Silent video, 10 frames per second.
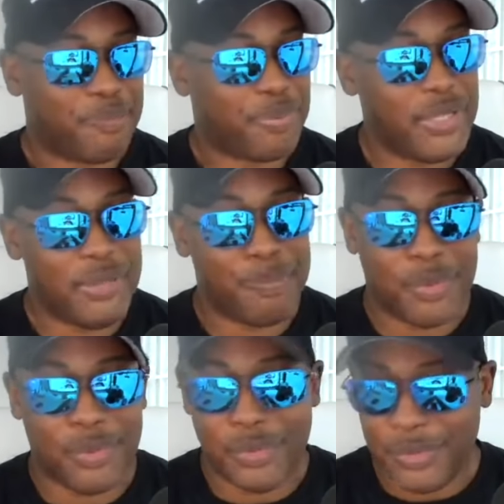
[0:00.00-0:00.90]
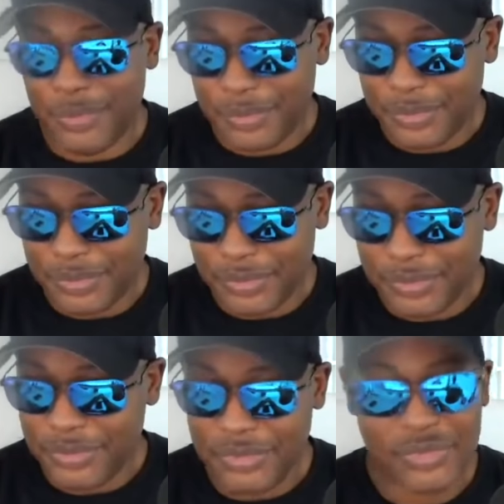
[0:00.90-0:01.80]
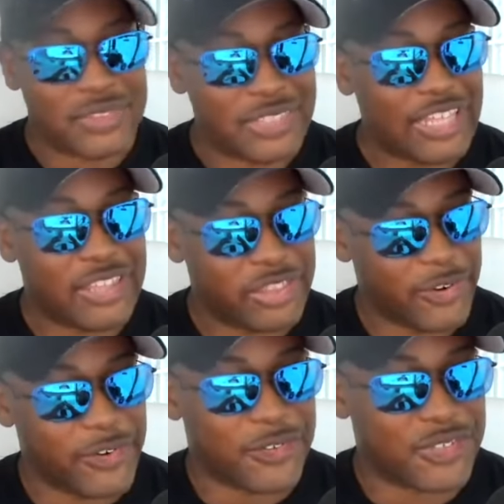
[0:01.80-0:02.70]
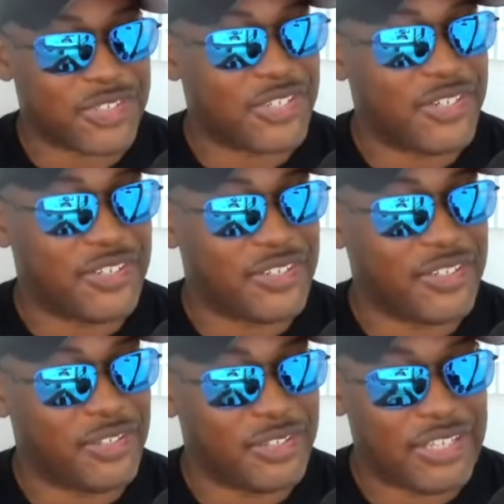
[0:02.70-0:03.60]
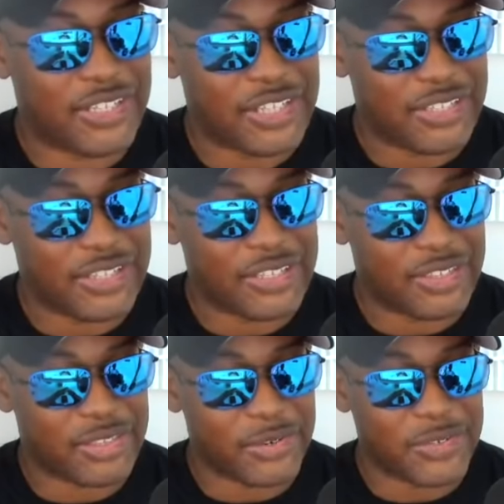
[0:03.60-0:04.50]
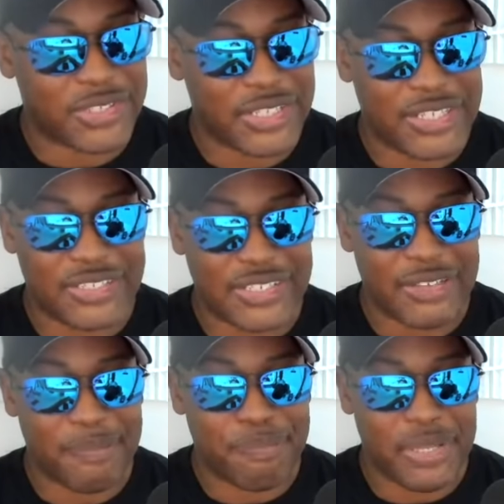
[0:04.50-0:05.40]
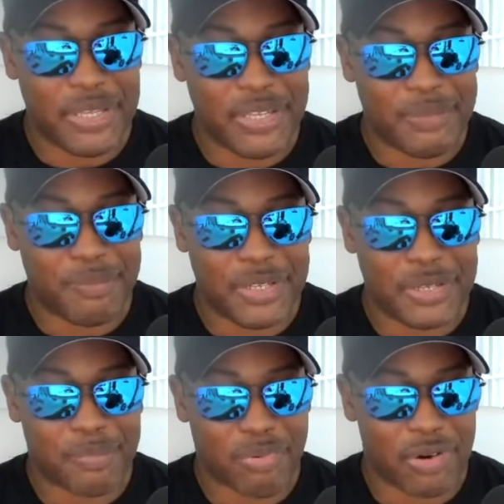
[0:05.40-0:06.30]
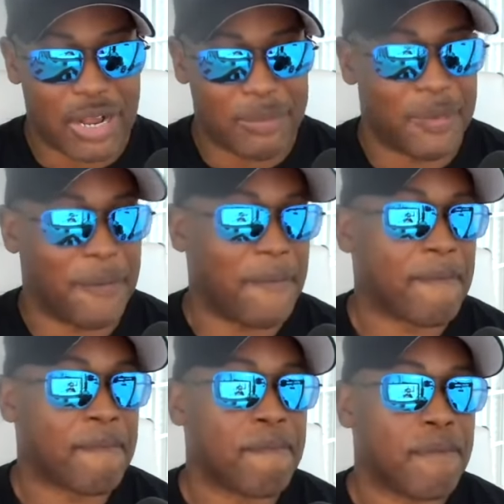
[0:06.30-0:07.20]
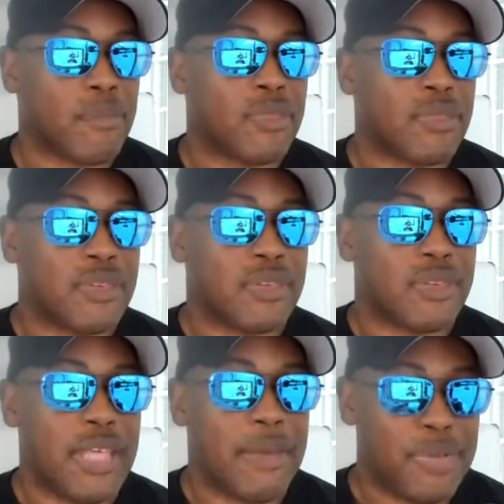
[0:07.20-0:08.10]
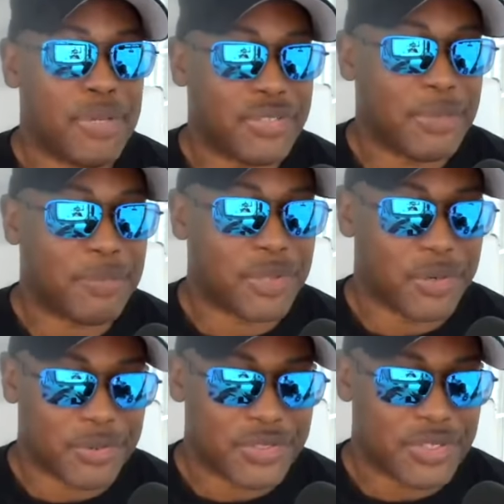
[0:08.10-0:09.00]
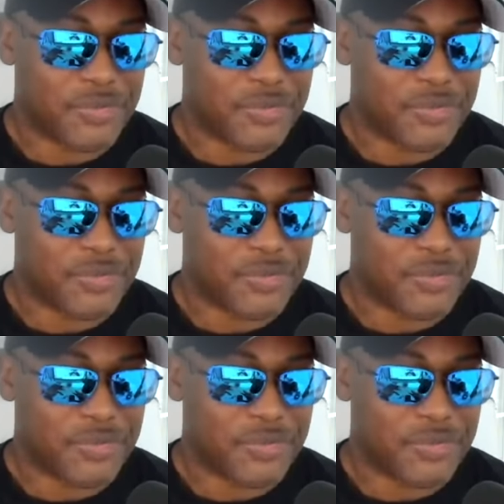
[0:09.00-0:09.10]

People, that thirst, you know, that thirst is a big, big problem. That build up thirst